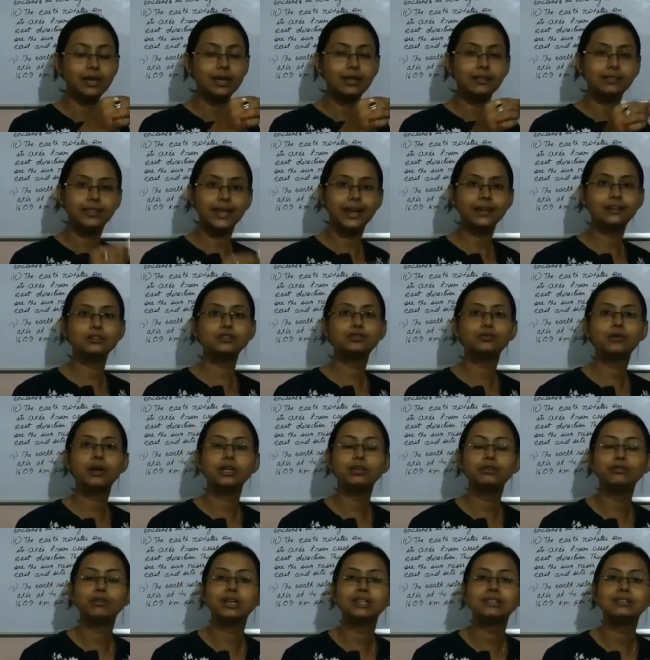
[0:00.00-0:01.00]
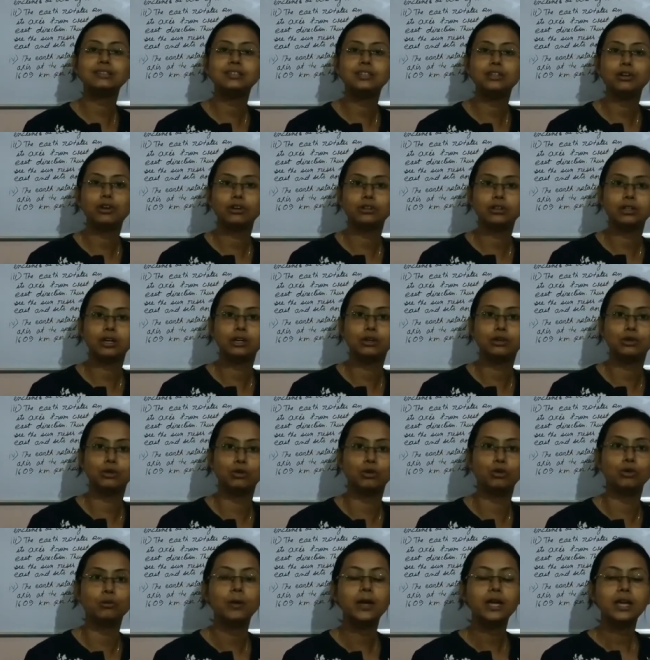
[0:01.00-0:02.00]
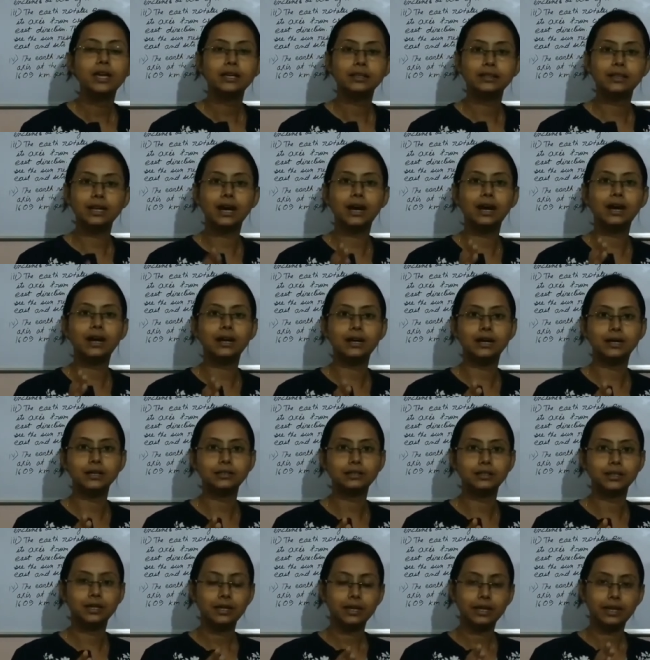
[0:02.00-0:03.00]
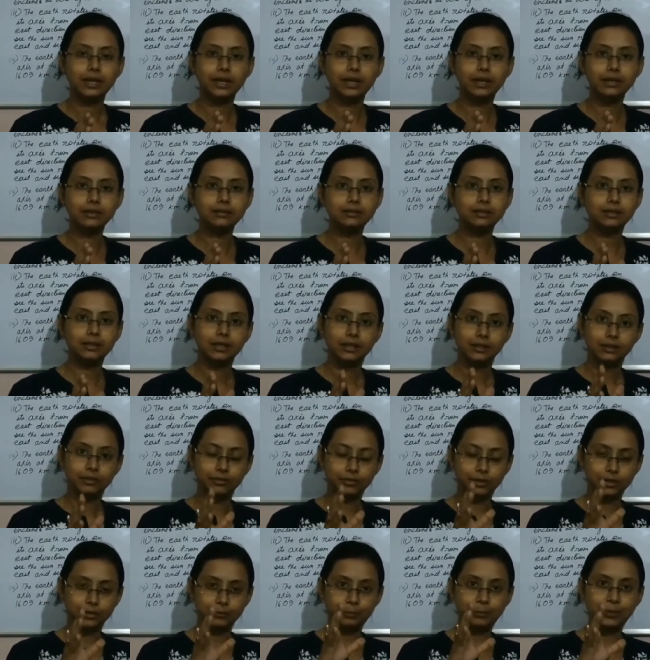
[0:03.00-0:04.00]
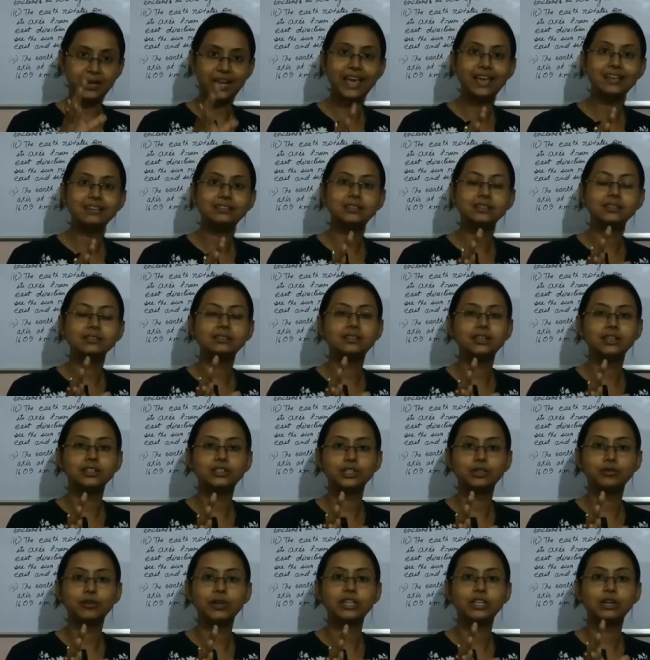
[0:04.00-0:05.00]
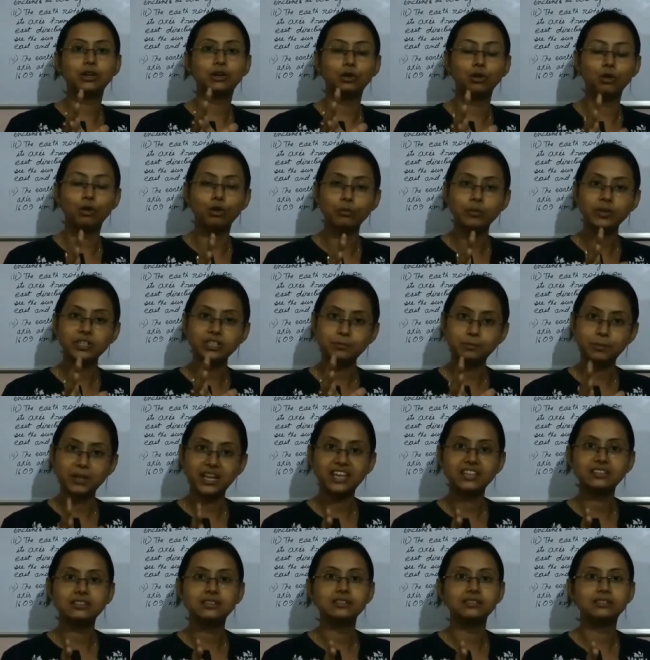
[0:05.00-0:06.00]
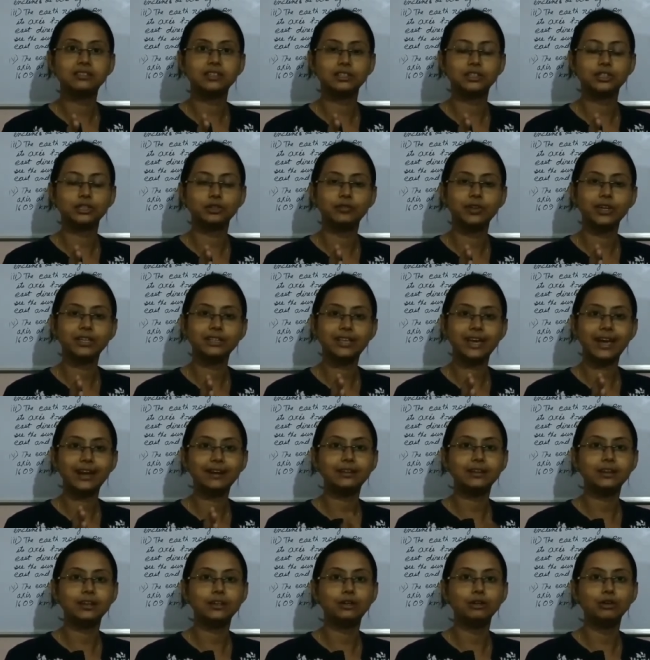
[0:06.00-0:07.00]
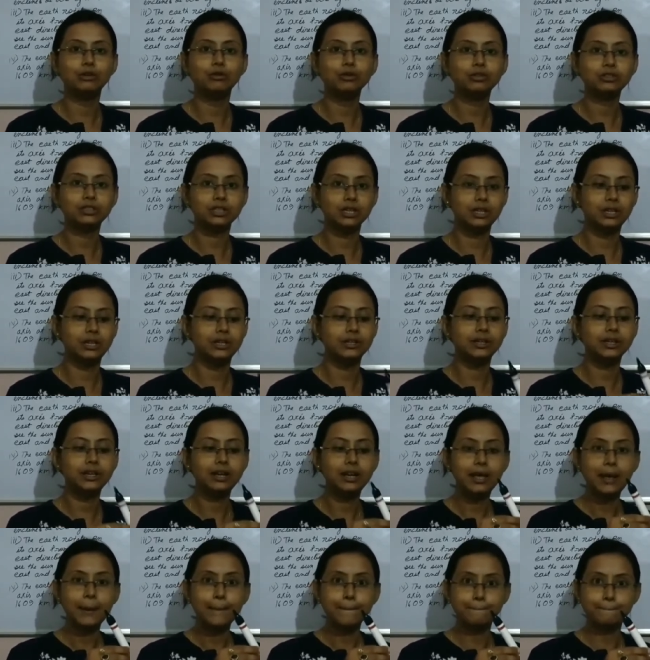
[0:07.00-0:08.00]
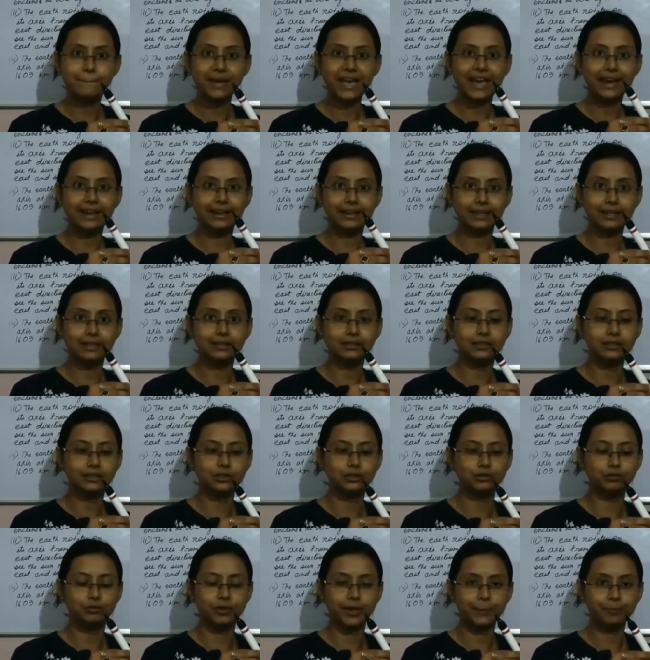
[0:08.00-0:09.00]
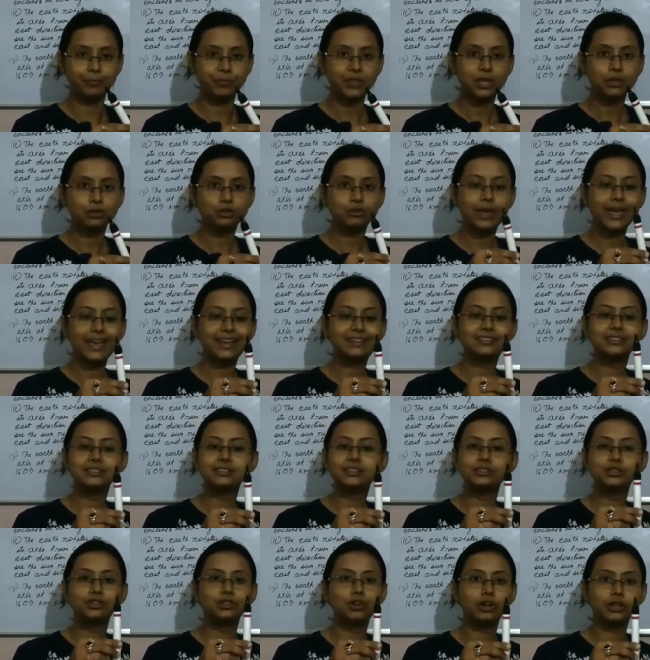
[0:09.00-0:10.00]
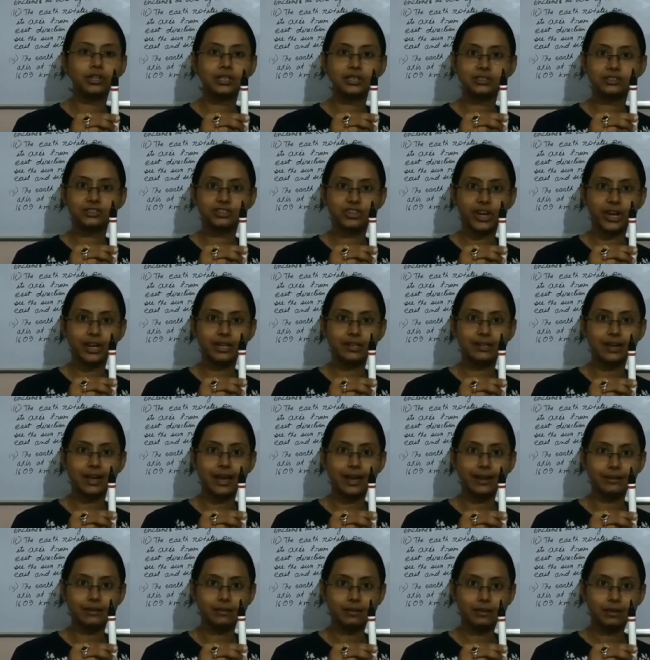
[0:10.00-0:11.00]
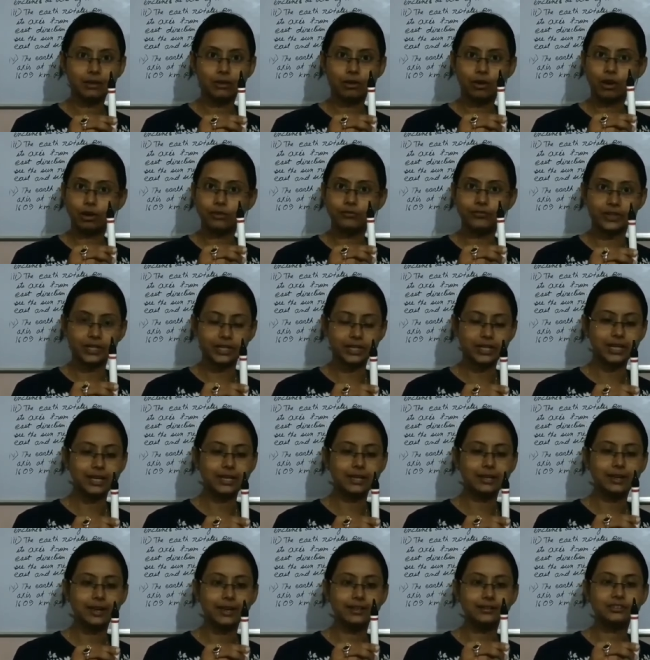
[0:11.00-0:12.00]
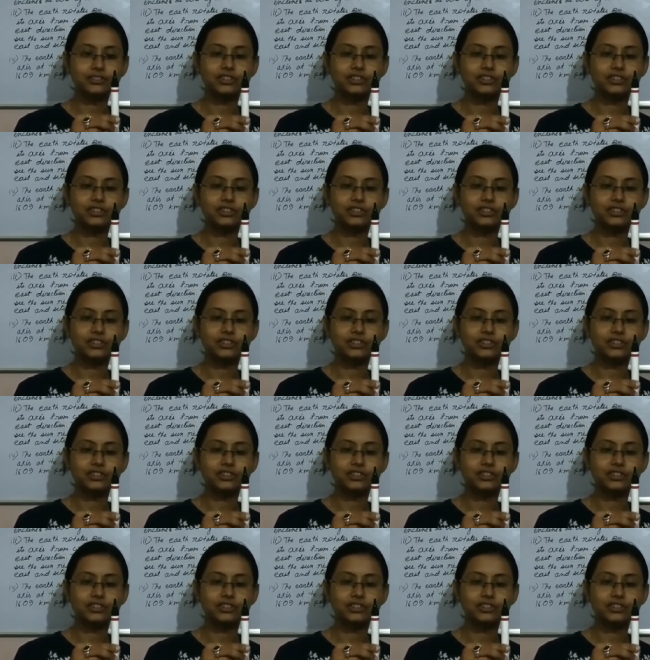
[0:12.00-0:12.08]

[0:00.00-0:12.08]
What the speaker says: That is why you can see on the globe, the Earth is placed in such a way, the globe is placed in such a way that it looks a little bent in this way. So axis is not a straight line or vertical line.